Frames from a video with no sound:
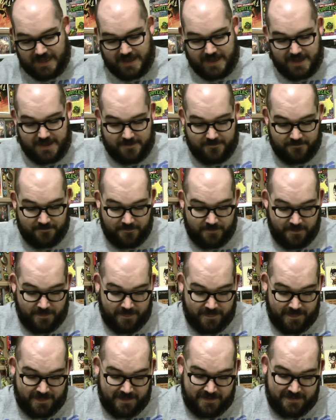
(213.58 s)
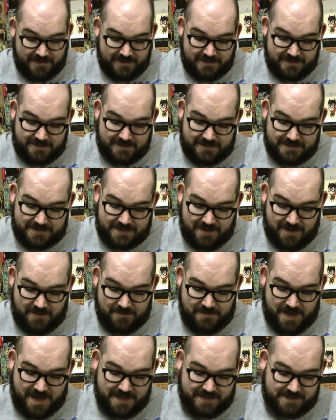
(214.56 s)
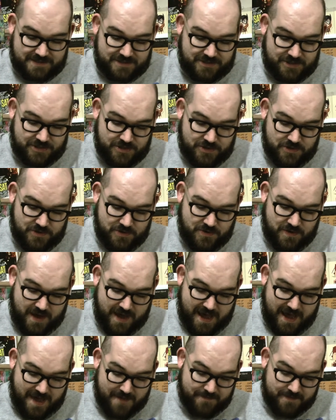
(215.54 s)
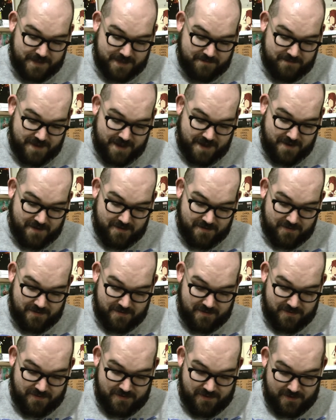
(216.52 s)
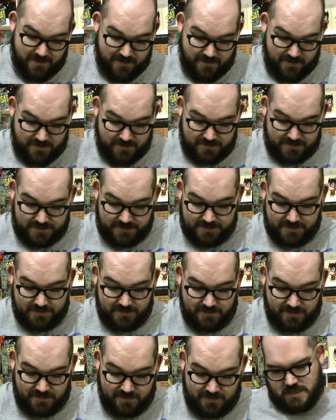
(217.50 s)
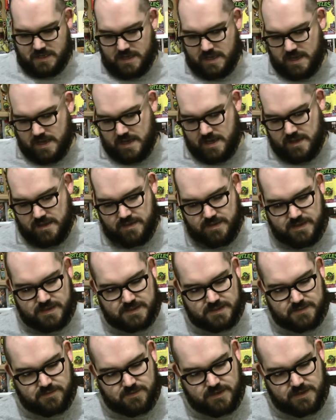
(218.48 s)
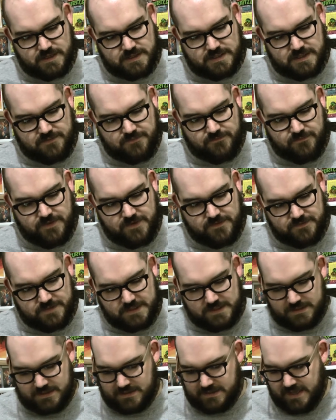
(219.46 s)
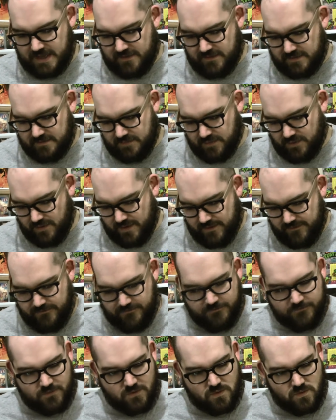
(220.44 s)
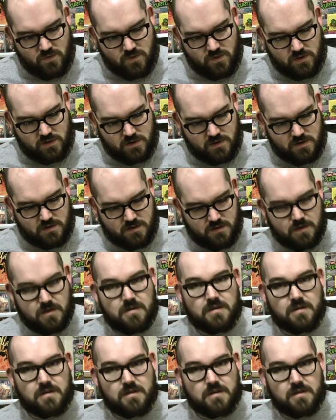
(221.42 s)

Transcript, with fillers: Um, so I'm not too happy about those. Okay, this one is a 57.4.